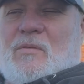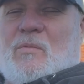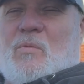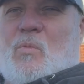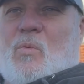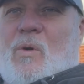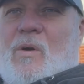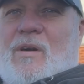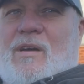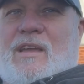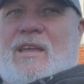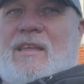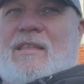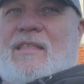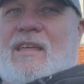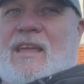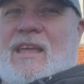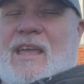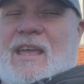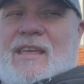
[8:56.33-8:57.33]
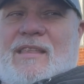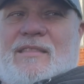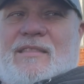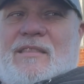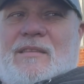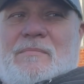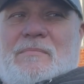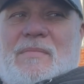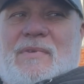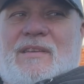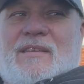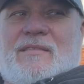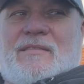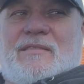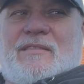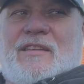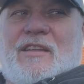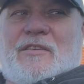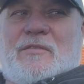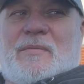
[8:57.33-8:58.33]
Why they had them,
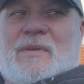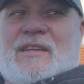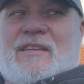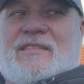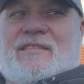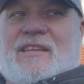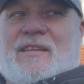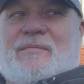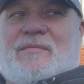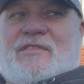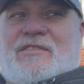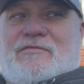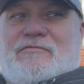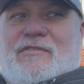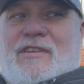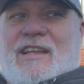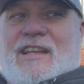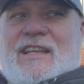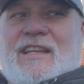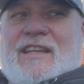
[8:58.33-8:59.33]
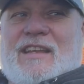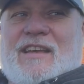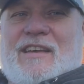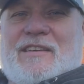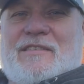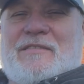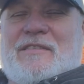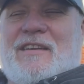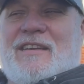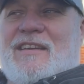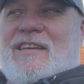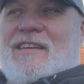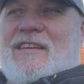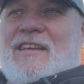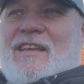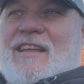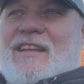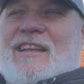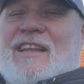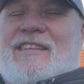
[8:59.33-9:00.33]
nobody seems to really know,
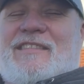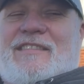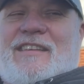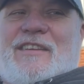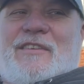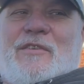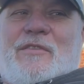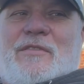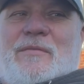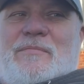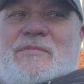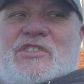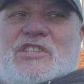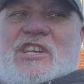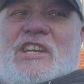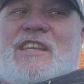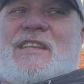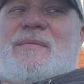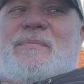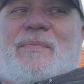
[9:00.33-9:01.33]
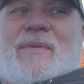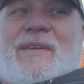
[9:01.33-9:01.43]
unless they got them cheap.